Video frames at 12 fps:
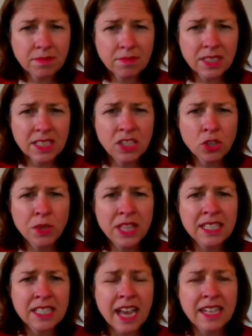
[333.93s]
So in
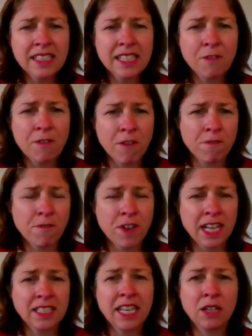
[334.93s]
this case, if f of
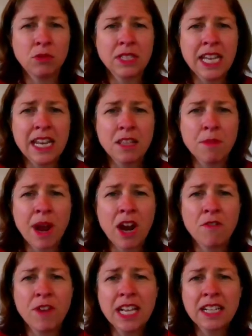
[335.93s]
x equals e to the power
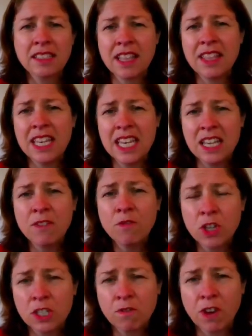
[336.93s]
of x, then the
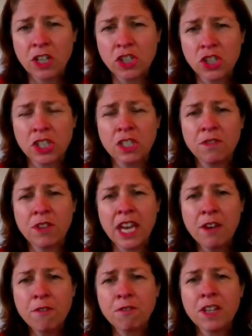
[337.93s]
inverse function of
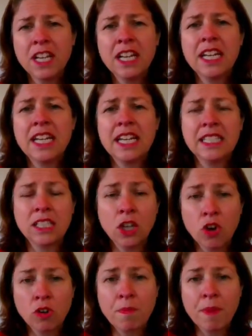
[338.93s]
f is
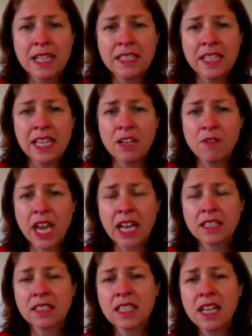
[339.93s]
log base e of
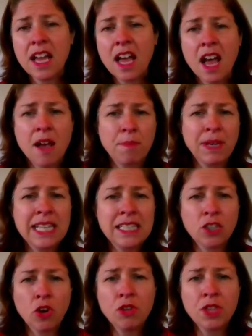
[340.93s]
x. Please
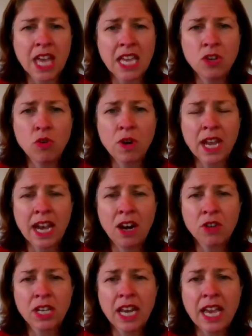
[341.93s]
note that your
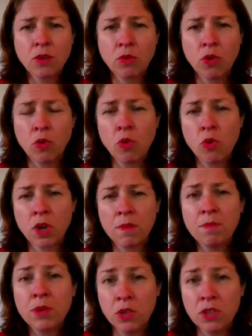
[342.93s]
calculator or
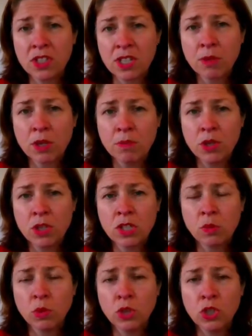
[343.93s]
some computers
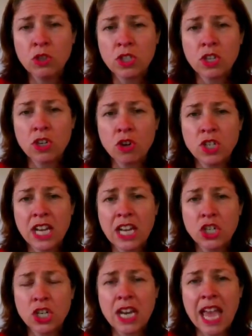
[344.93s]
will use the
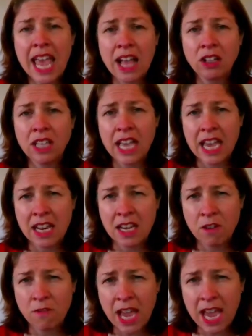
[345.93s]
notation ln
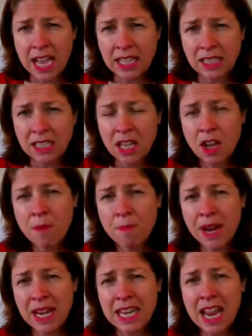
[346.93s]
of x,
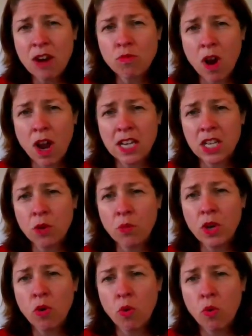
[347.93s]
but in our writing we
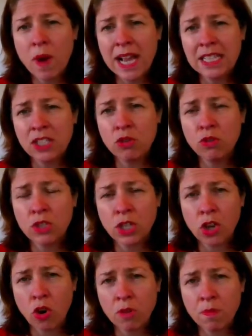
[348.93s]
always use
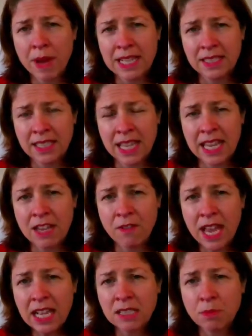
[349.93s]
log base e of
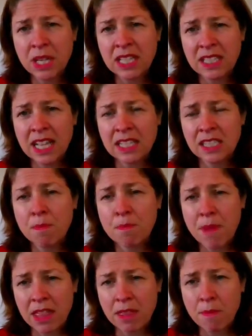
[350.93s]
x because that's the
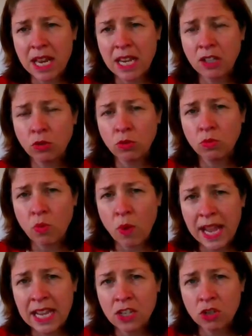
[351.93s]
mathematical
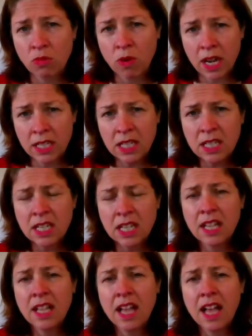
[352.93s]
way to write it.
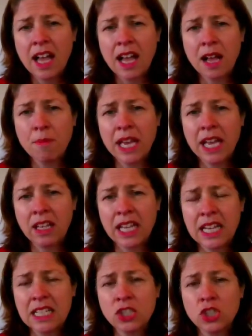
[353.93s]

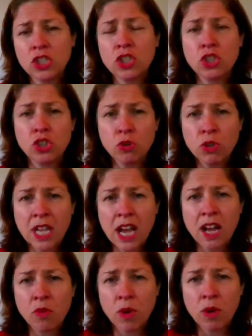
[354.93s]
Ln is just a
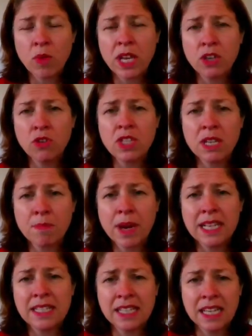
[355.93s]
shortcut when we're using
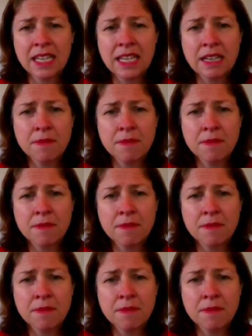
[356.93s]
base e.